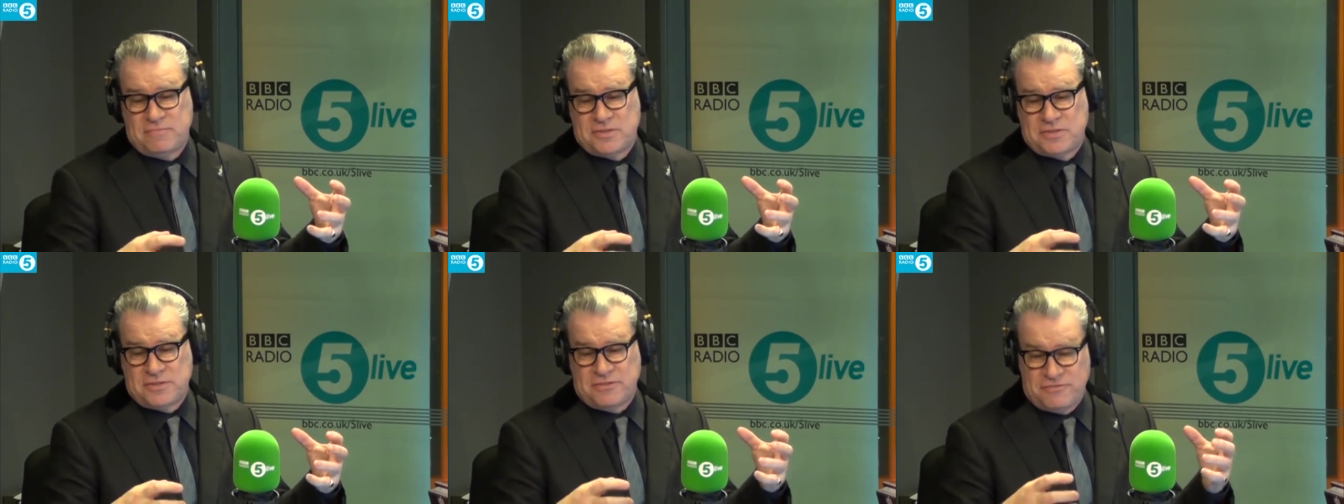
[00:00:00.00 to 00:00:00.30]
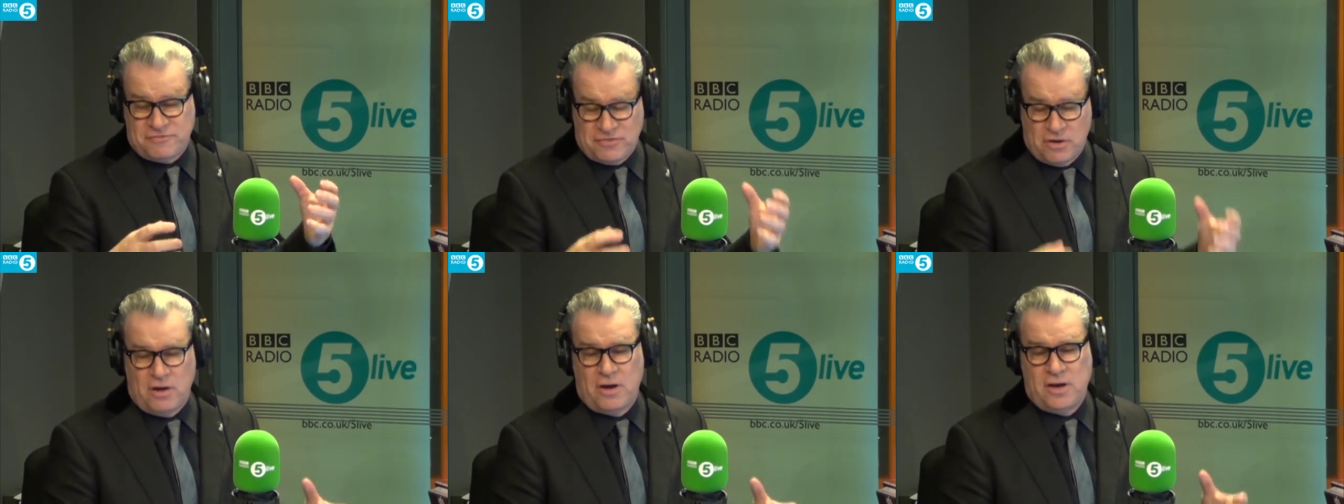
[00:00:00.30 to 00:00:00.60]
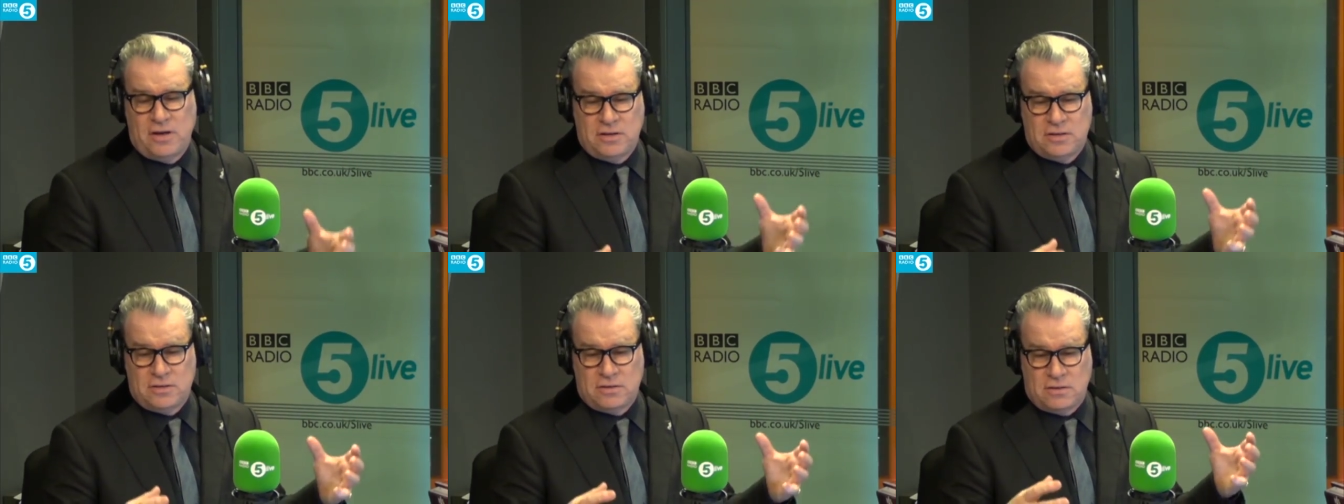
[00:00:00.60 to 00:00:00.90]
to
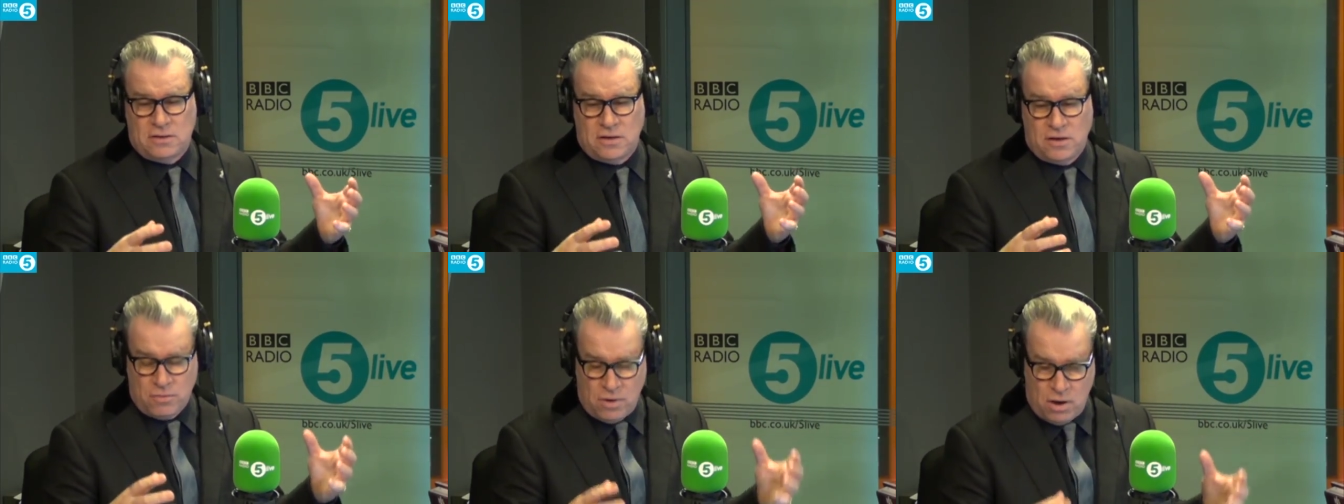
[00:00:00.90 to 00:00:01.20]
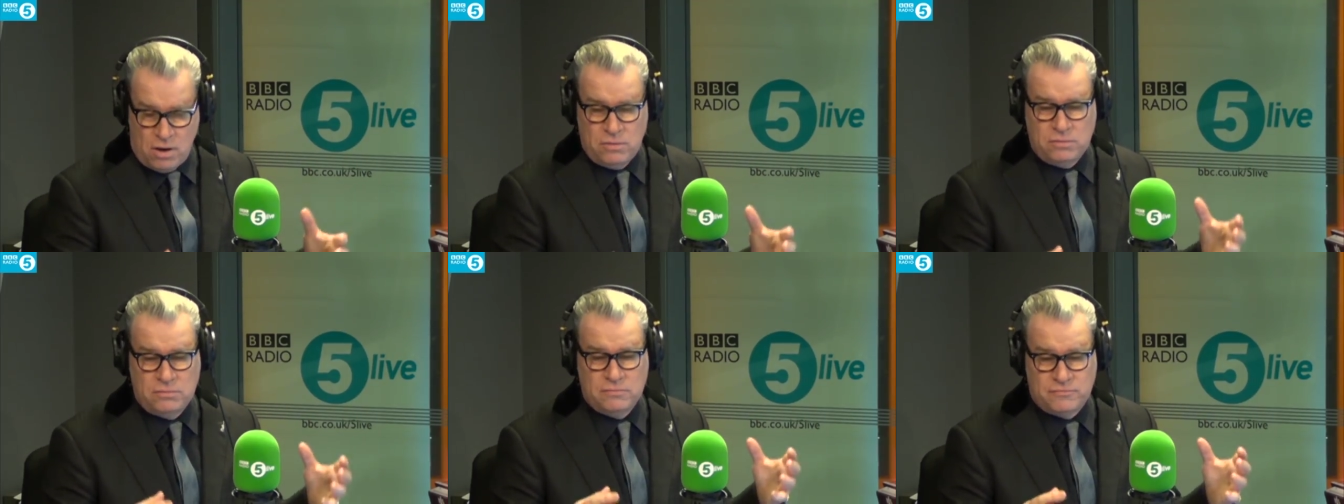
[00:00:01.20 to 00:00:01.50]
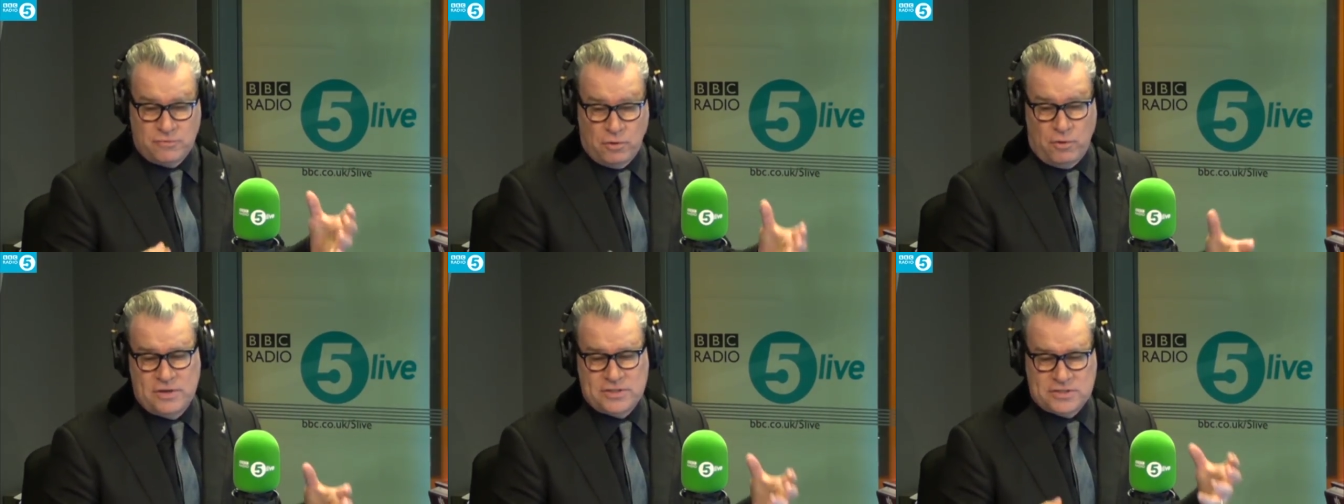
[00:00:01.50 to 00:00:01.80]
find her own
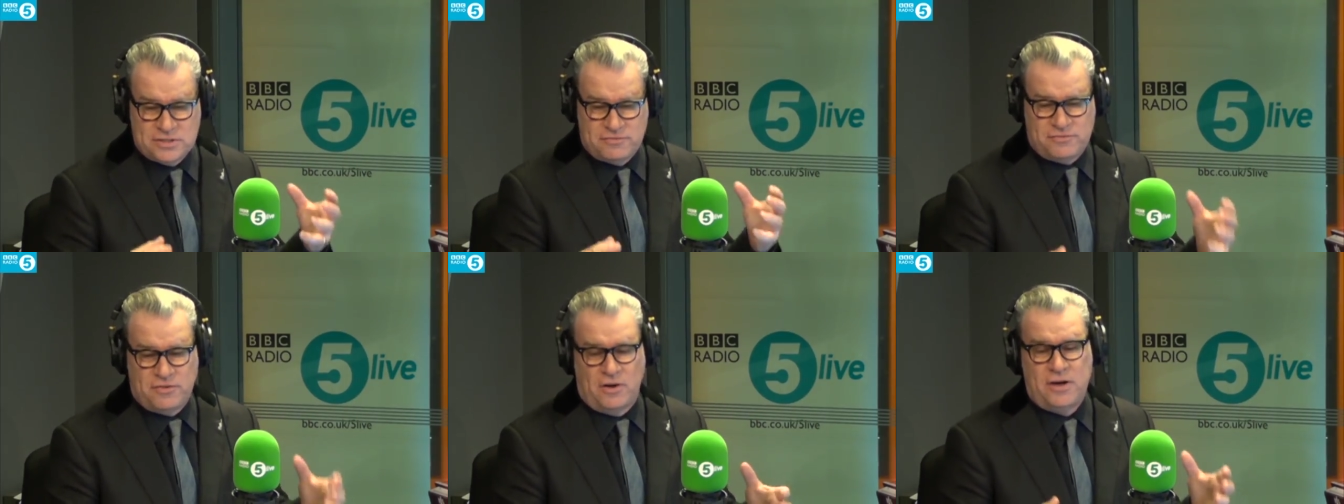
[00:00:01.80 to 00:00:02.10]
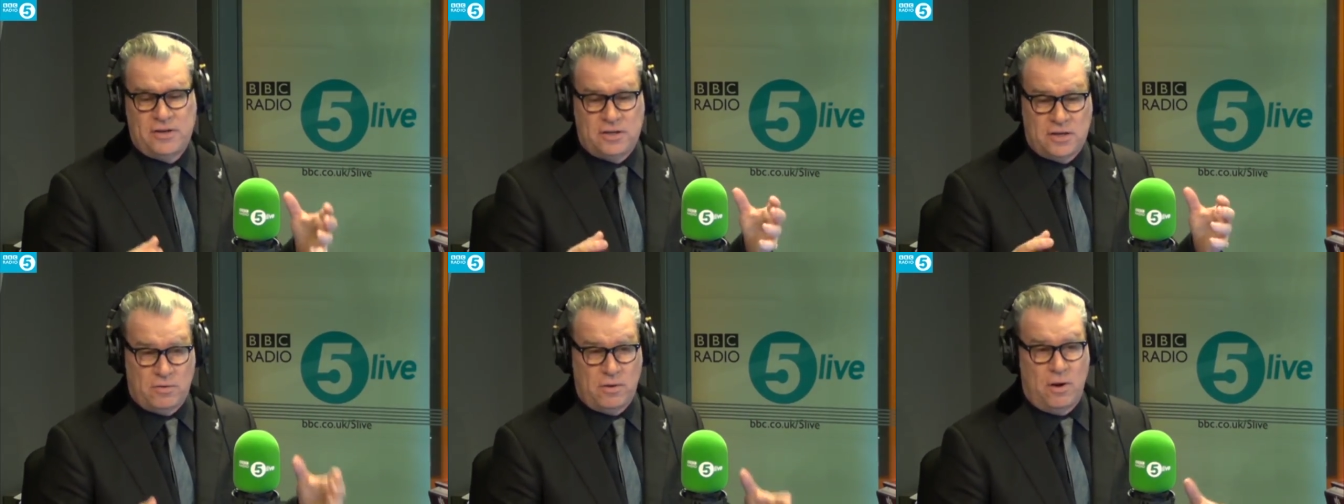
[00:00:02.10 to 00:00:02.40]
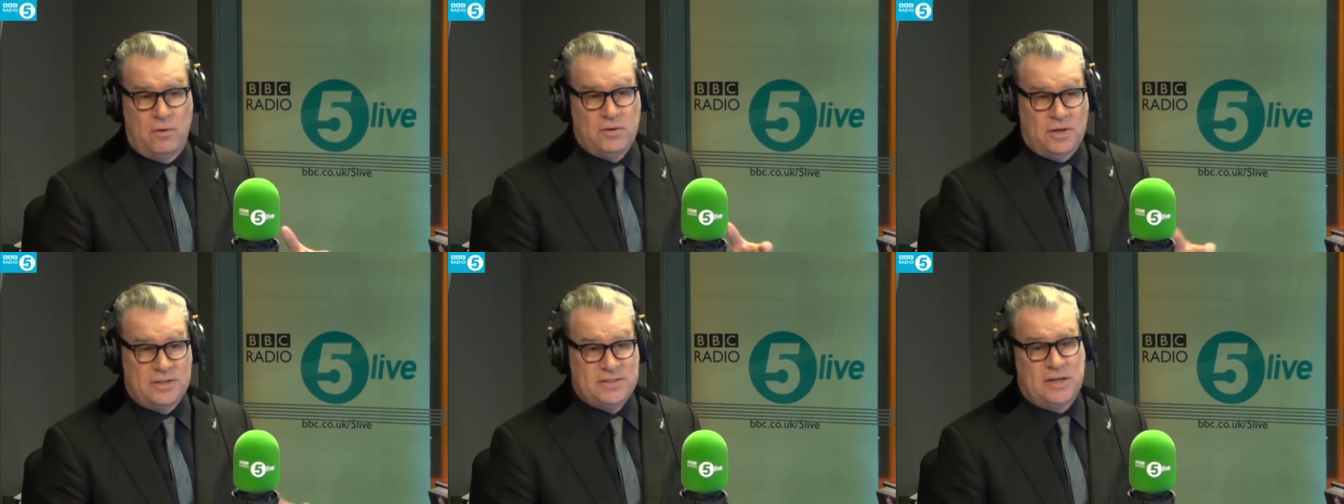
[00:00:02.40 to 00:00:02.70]
voice to find her
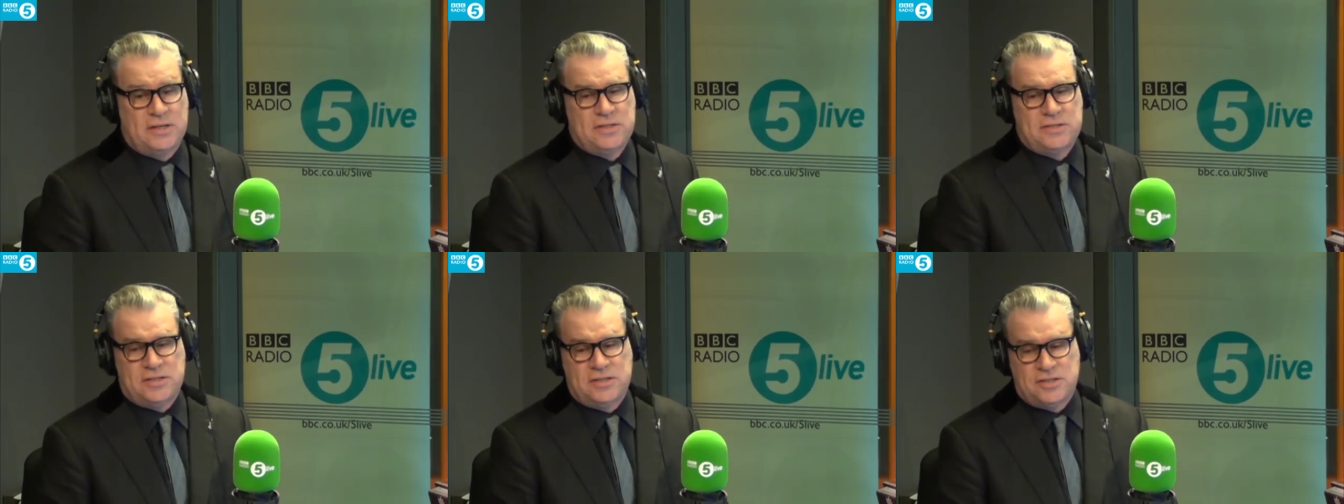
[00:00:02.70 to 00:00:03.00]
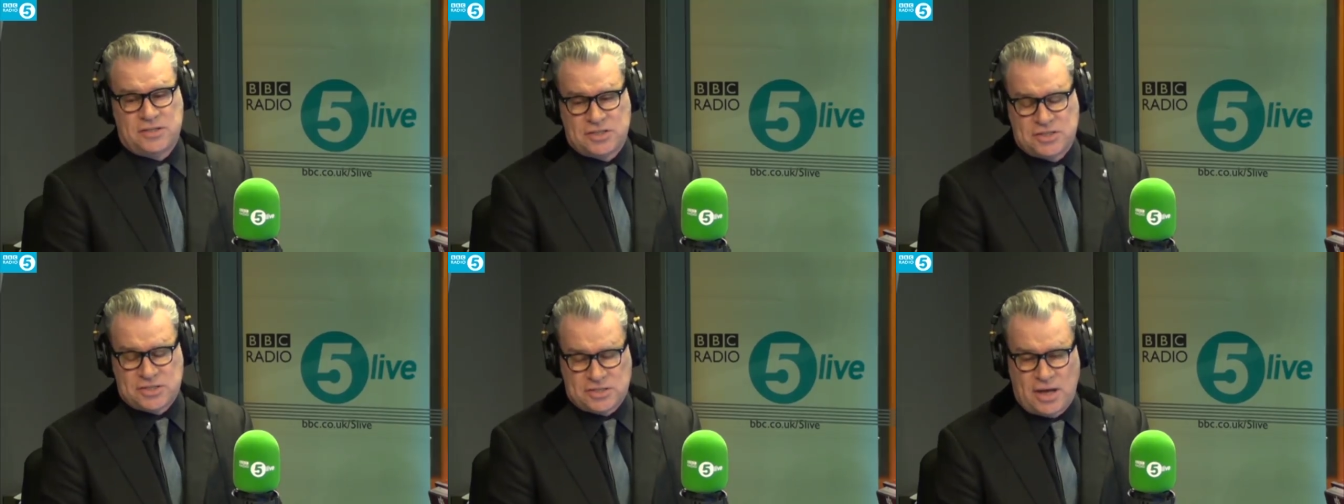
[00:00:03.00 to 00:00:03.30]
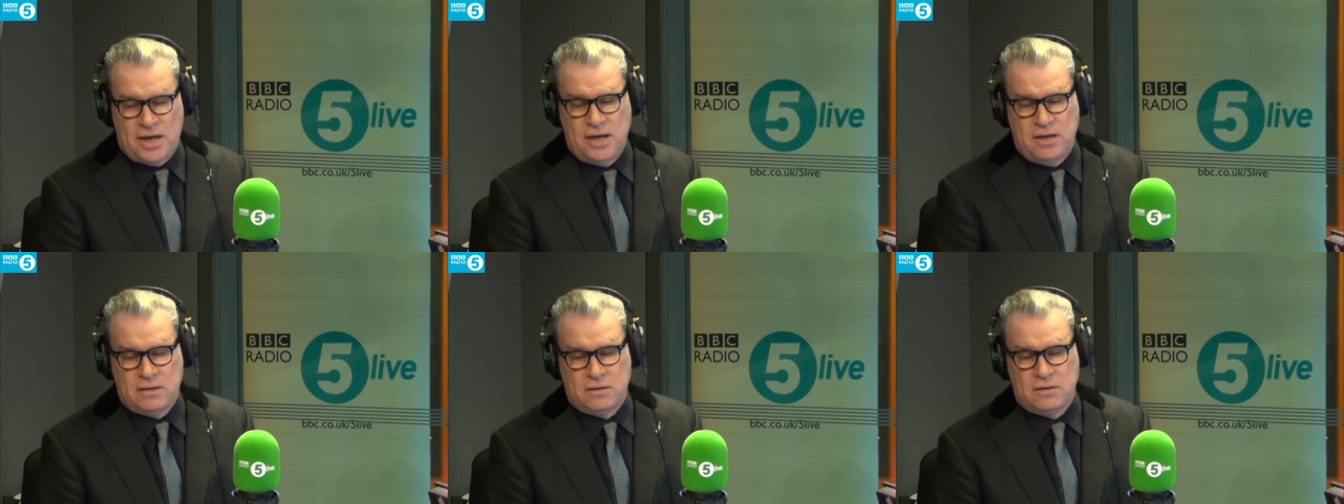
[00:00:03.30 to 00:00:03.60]
own identity to
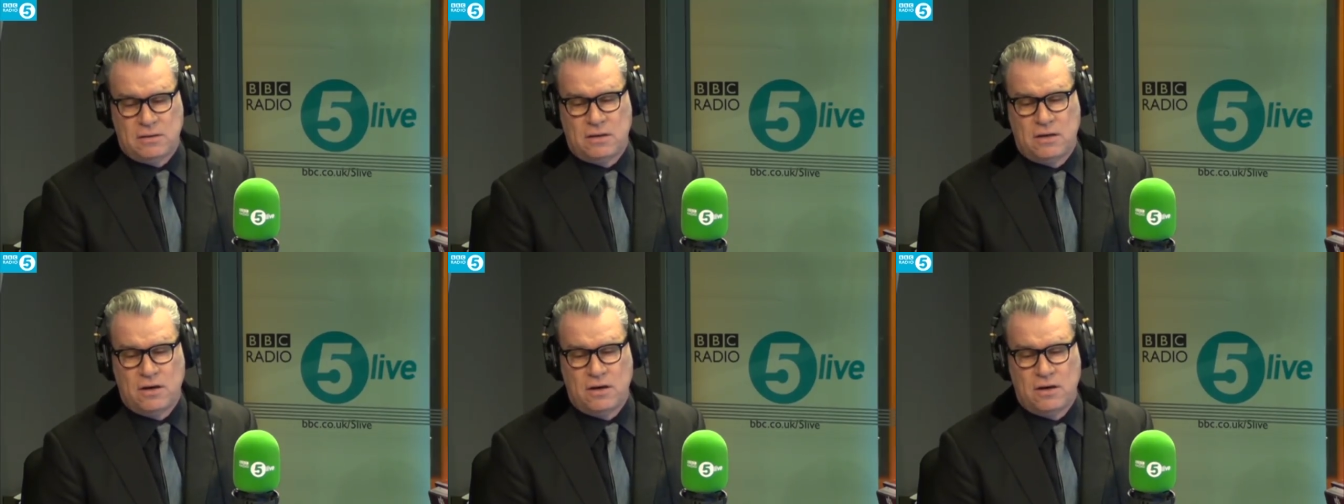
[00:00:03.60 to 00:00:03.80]
stake